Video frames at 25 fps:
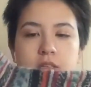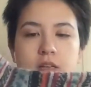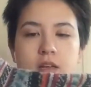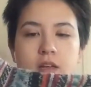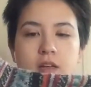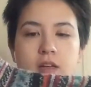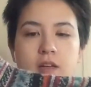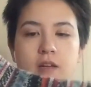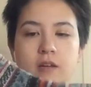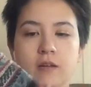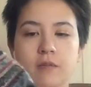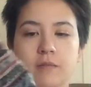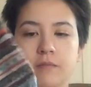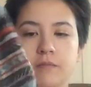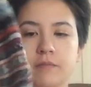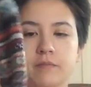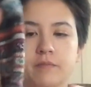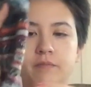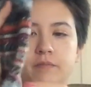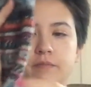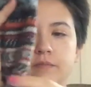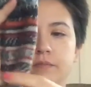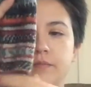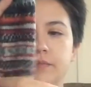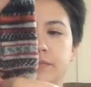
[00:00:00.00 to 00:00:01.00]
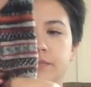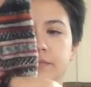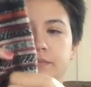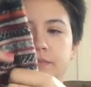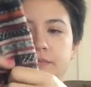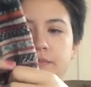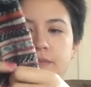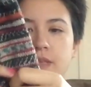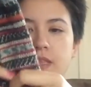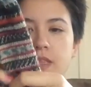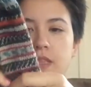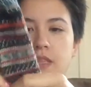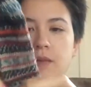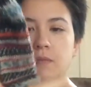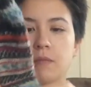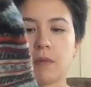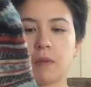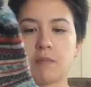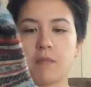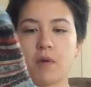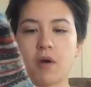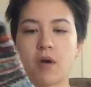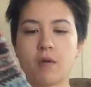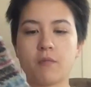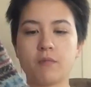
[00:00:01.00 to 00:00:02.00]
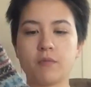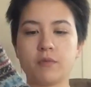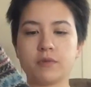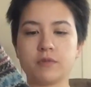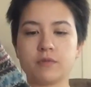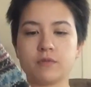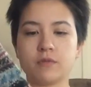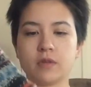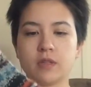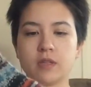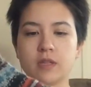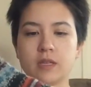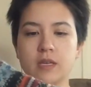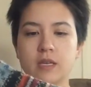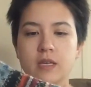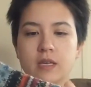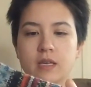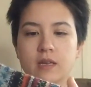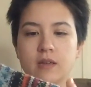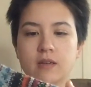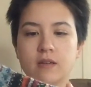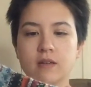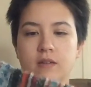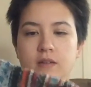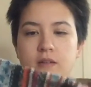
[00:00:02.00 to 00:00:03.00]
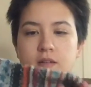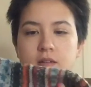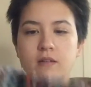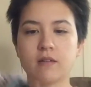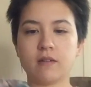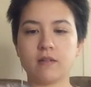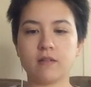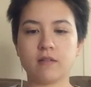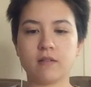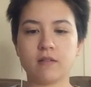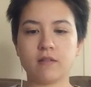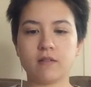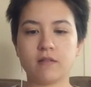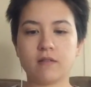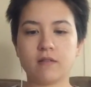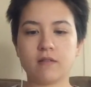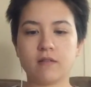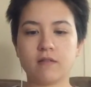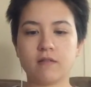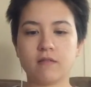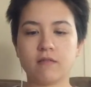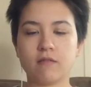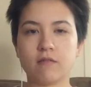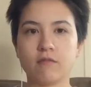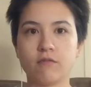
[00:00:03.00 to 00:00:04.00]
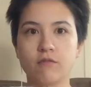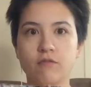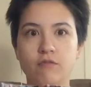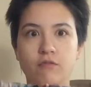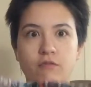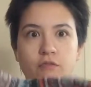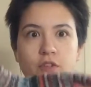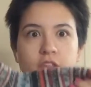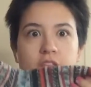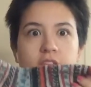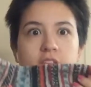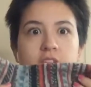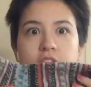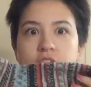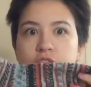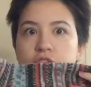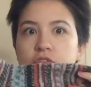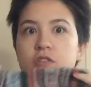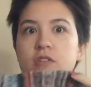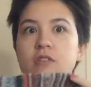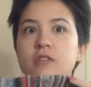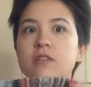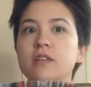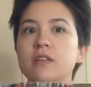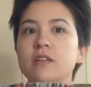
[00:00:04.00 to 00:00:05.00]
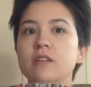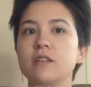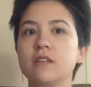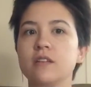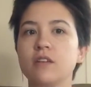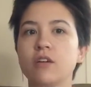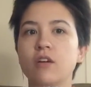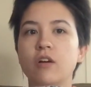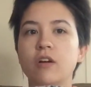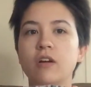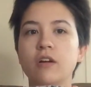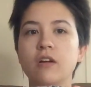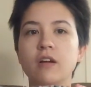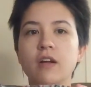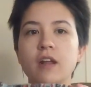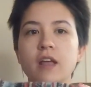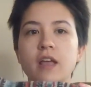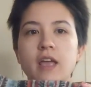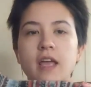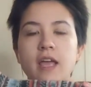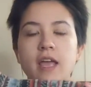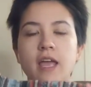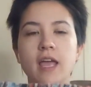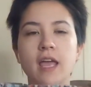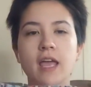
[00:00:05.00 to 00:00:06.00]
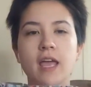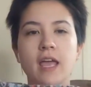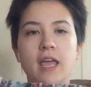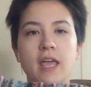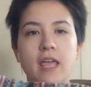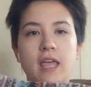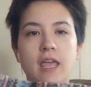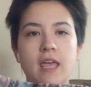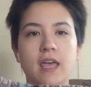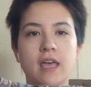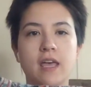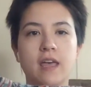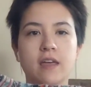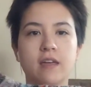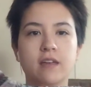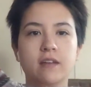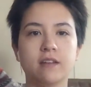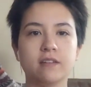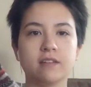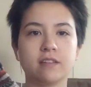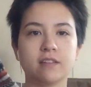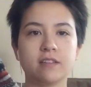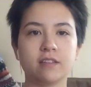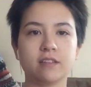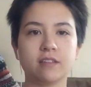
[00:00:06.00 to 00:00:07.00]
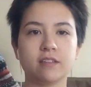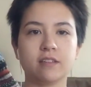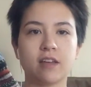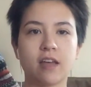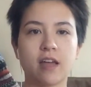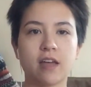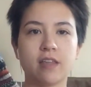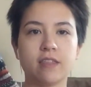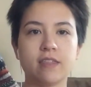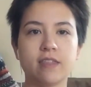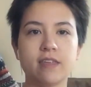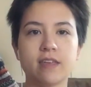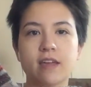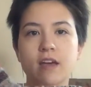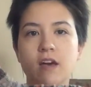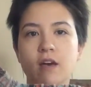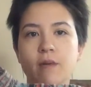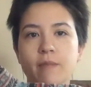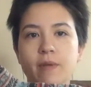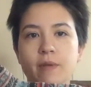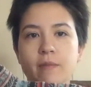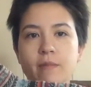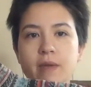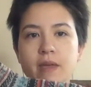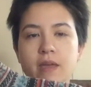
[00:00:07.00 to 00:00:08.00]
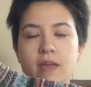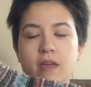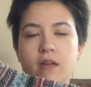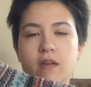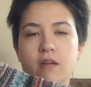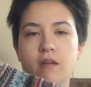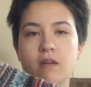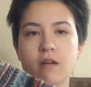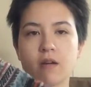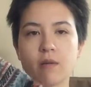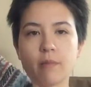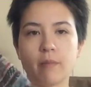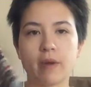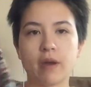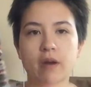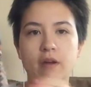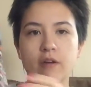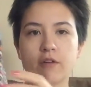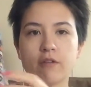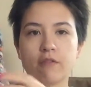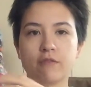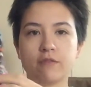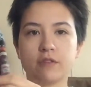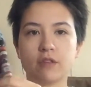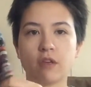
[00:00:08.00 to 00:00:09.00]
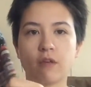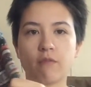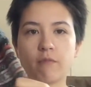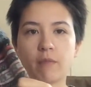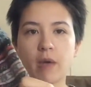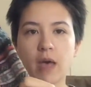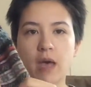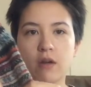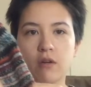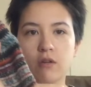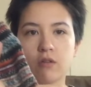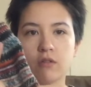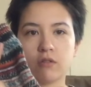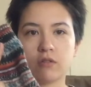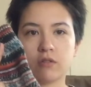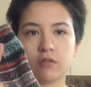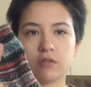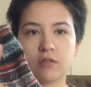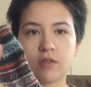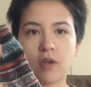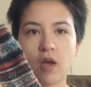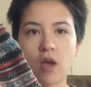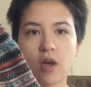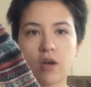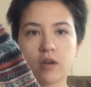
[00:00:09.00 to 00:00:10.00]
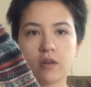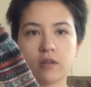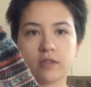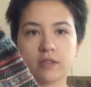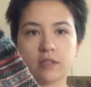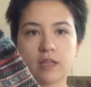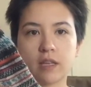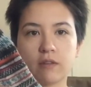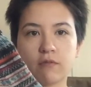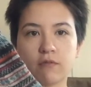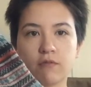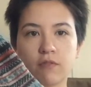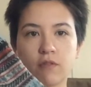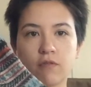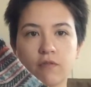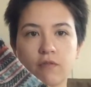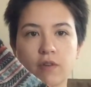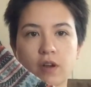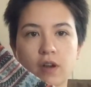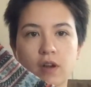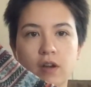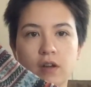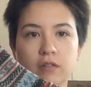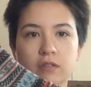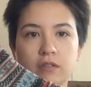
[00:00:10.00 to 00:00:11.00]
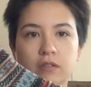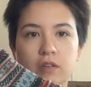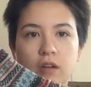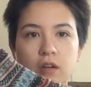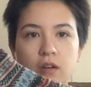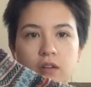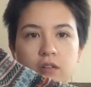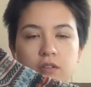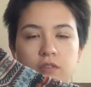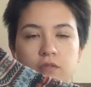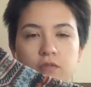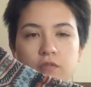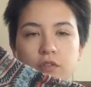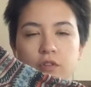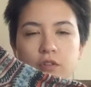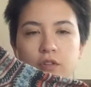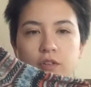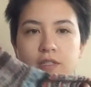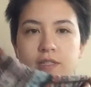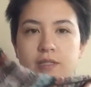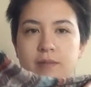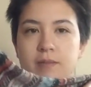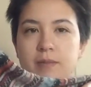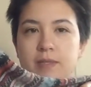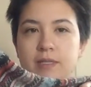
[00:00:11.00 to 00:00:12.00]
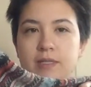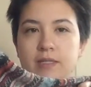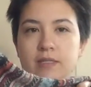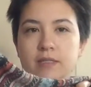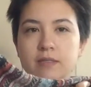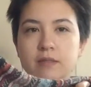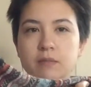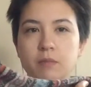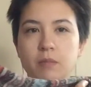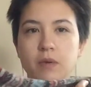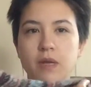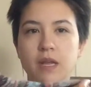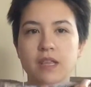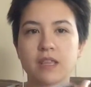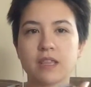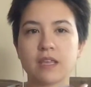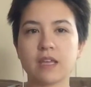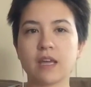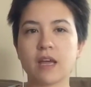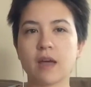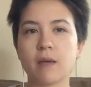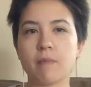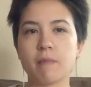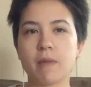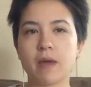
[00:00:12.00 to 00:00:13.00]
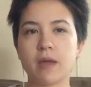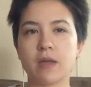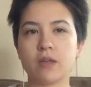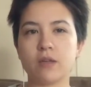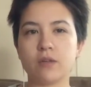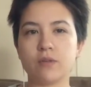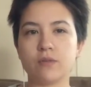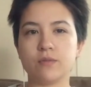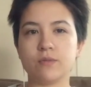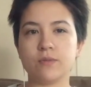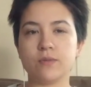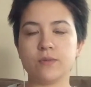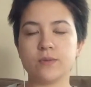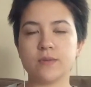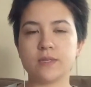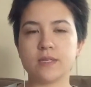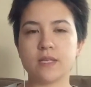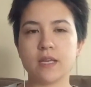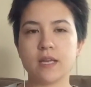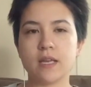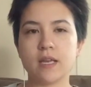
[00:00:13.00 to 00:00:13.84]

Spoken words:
then my mom was really interested in the yarn, and I think I'll be making her a pair of self-patterned socks, like faux ferrule socks for Christmas, but I think I might use